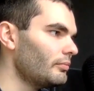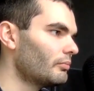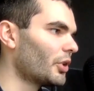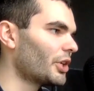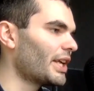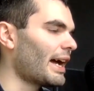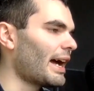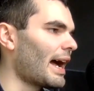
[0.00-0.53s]

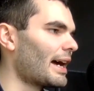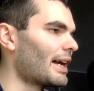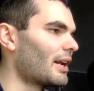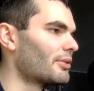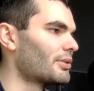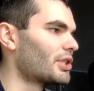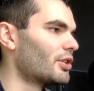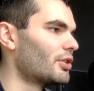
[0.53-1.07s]
But yeah,
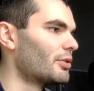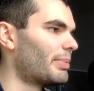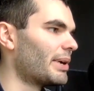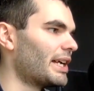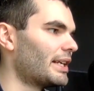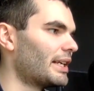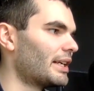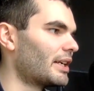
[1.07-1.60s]
Halo 2
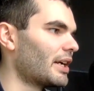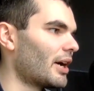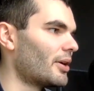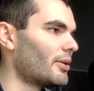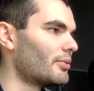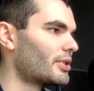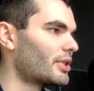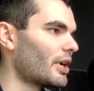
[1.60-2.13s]
being in
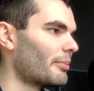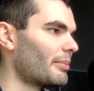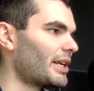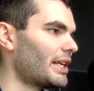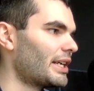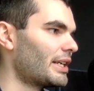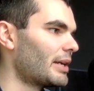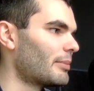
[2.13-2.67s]
GOAT, I
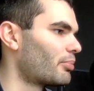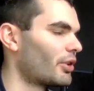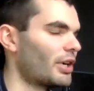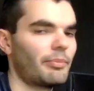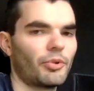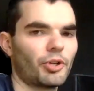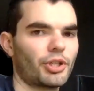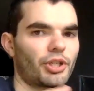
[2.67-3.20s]
mean, it
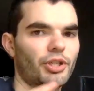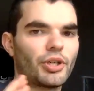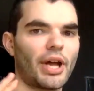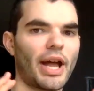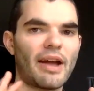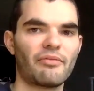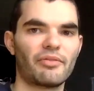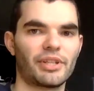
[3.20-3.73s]
pretty much
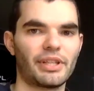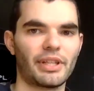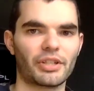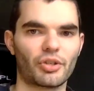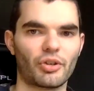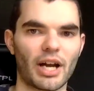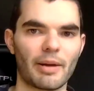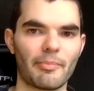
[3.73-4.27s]
everything that's
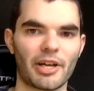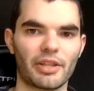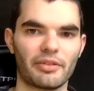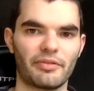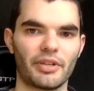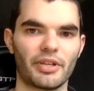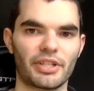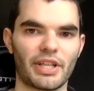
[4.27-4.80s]
great about the
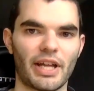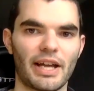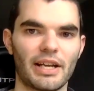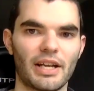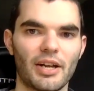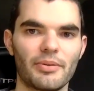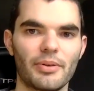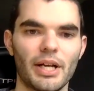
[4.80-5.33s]
first
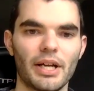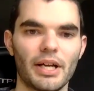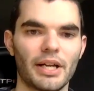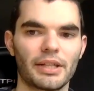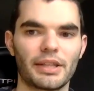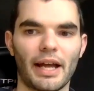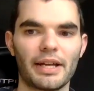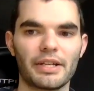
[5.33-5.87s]
Halo,
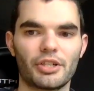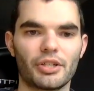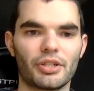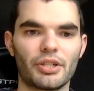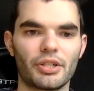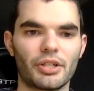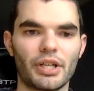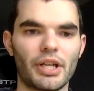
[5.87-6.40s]

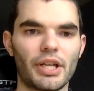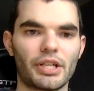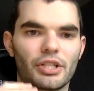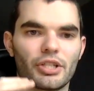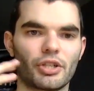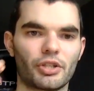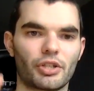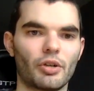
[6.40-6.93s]
it's
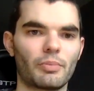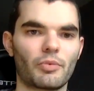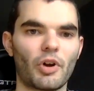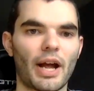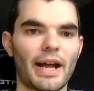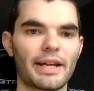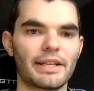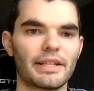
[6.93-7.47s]
just
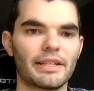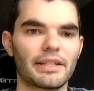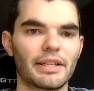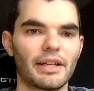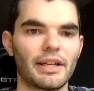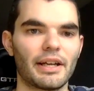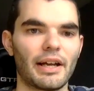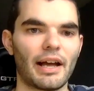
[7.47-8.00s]
upgraded,
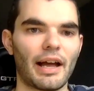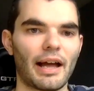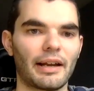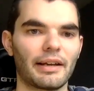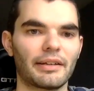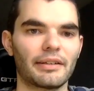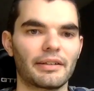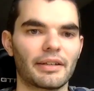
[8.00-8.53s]

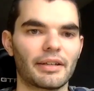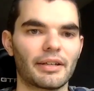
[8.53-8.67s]
and